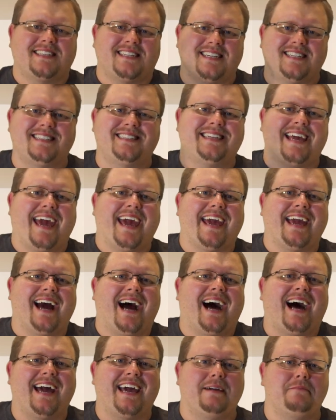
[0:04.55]
and today
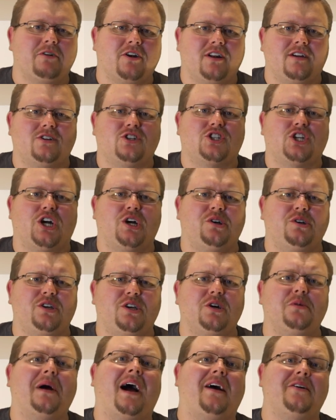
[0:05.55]
I am going to show
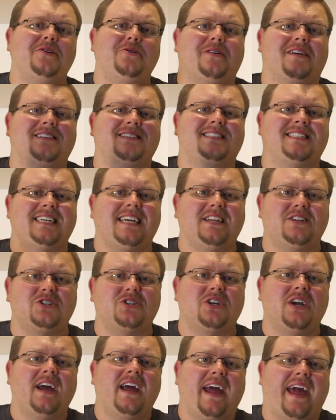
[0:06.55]
you how you can
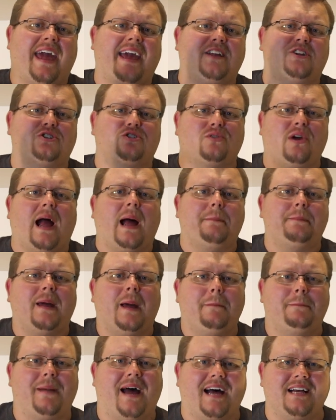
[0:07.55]
teach a
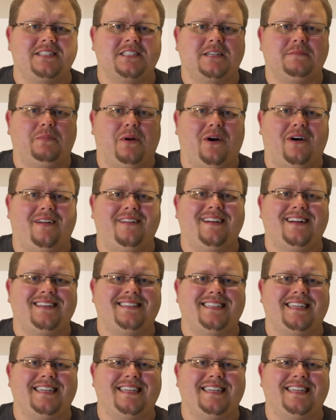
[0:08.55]
trap basketball